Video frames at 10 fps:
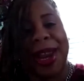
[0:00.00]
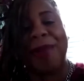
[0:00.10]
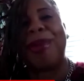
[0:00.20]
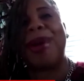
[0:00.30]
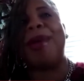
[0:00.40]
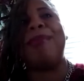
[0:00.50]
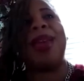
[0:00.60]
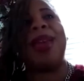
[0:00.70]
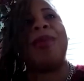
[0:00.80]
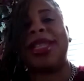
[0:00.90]
And
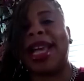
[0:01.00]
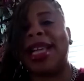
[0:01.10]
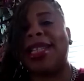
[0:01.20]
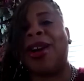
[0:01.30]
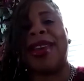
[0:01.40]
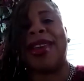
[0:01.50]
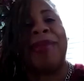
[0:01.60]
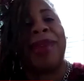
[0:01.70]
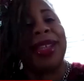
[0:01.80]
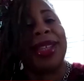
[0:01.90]
once I start
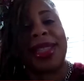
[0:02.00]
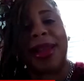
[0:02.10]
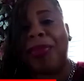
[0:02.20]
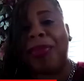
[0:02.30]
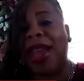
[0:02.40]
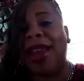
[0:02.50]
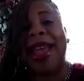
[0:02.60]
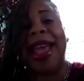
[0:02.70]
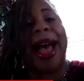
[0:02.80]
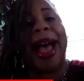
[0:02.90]
diving into something,
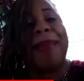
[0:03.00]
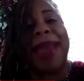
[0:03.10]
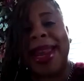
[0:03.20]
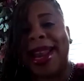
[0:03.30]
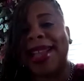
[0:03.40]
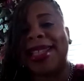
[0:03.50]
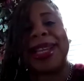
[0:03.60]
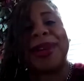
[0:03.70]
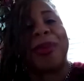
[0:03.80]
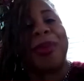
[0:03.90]
I'm in it, I
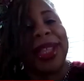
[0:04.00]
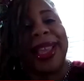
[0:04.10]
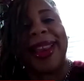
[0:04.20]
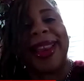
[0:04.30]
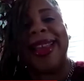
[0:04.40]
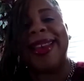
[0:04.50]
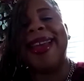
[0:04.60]
stick with it. And,